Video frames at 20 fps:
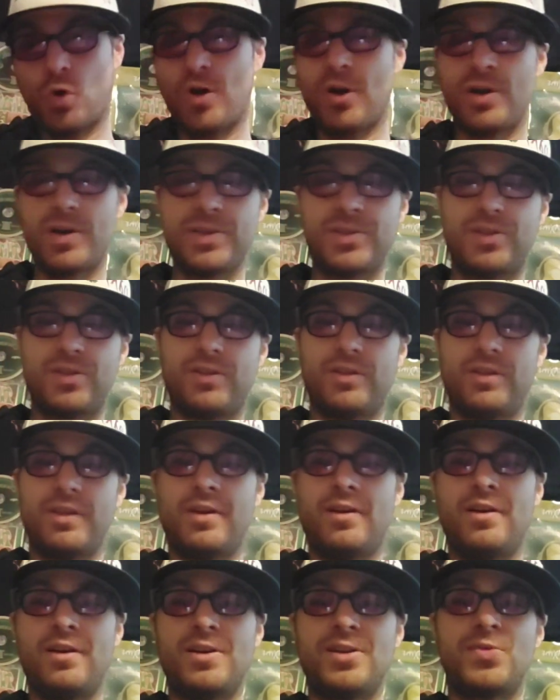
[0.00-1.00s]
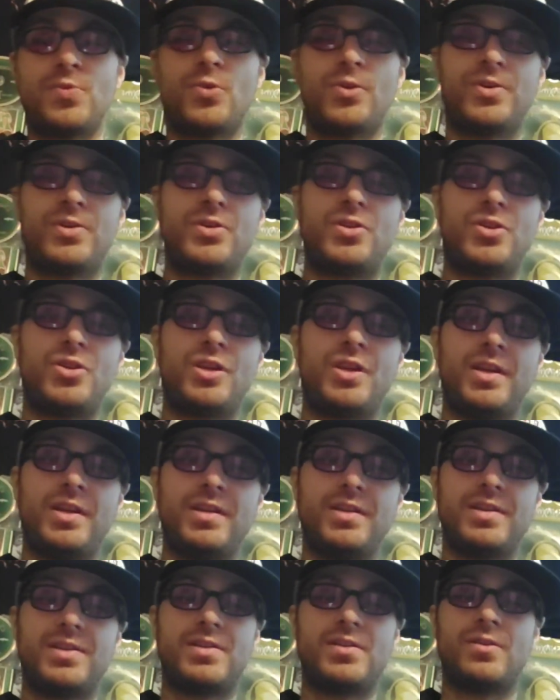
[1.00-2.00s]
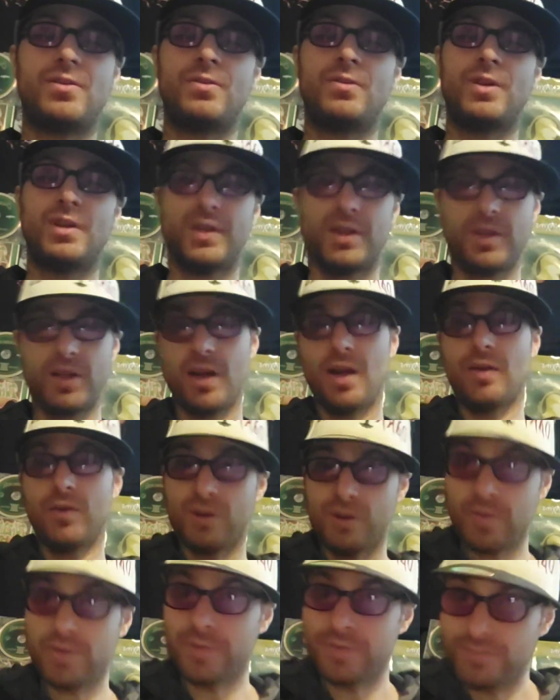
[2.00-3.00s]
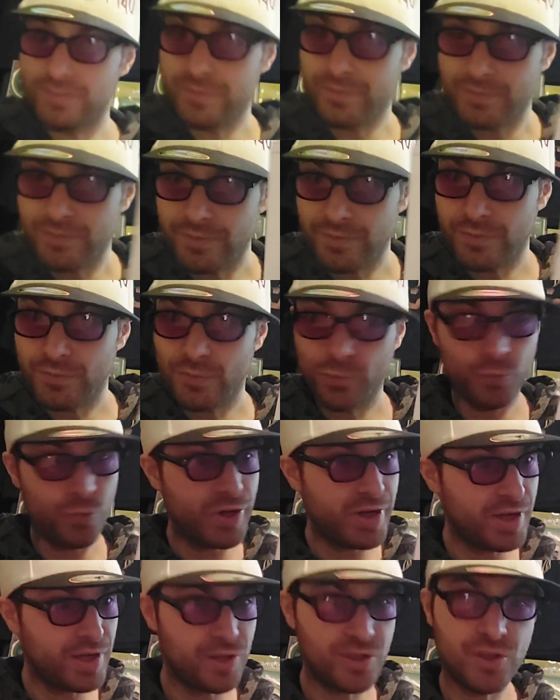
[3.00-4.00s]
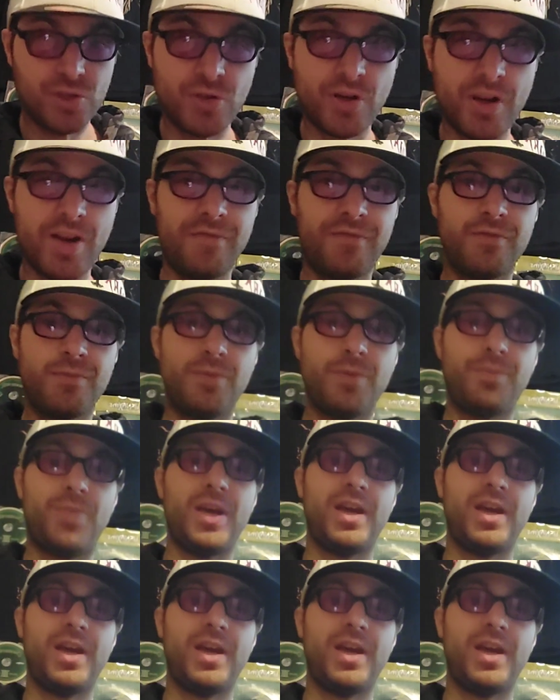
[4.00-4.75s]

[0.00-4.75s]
words or lyrics worth shit, so I'm gonna read it straight from the